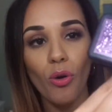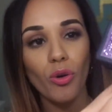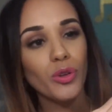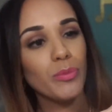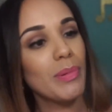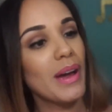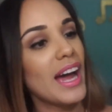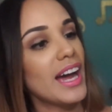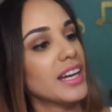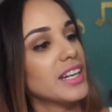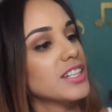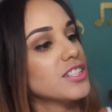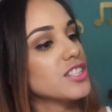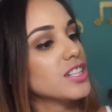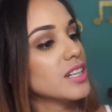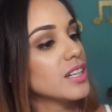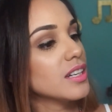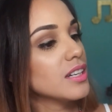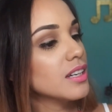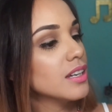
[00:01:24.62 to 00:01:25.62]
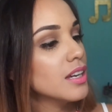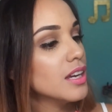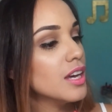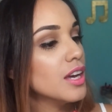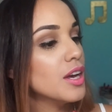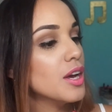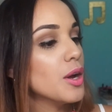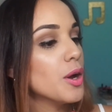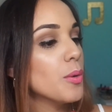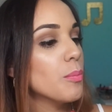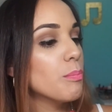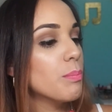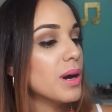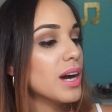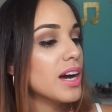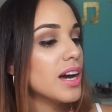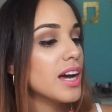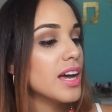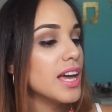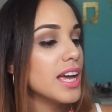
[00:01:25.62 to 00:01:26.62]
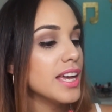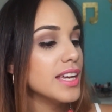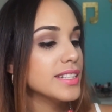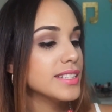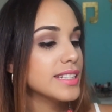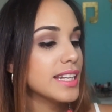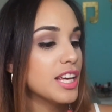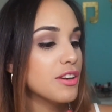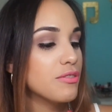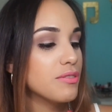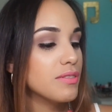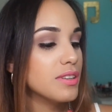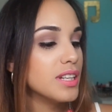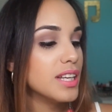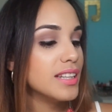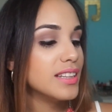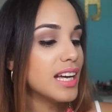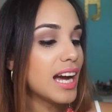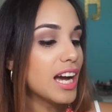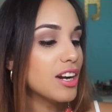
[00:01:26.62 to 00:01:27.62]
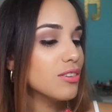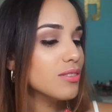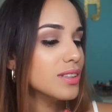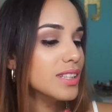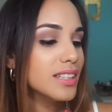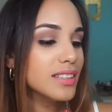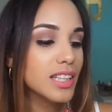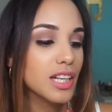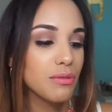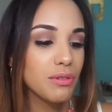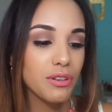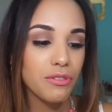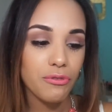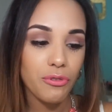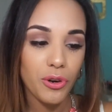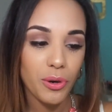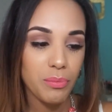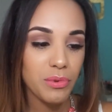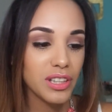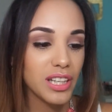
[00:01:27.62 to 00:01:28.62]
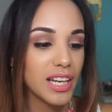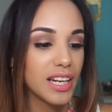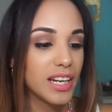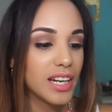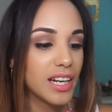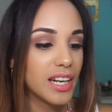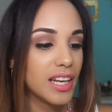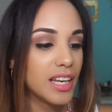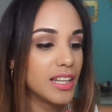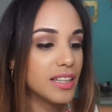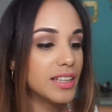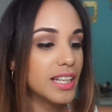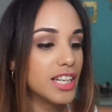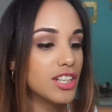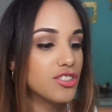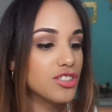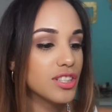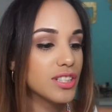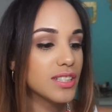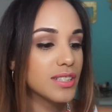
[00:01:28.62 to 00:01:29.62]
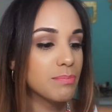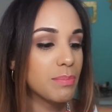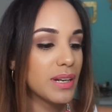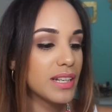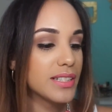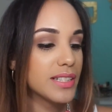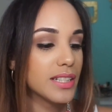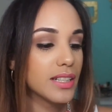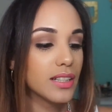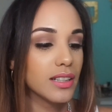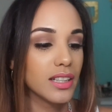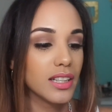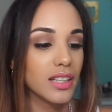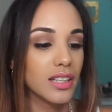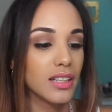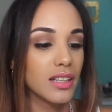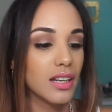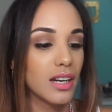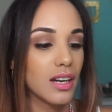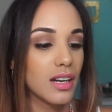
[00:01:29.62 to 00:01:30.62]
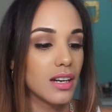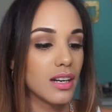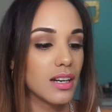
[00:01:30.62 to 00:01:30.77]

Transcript: old packaging, but I don't think they reformulated it. They just basically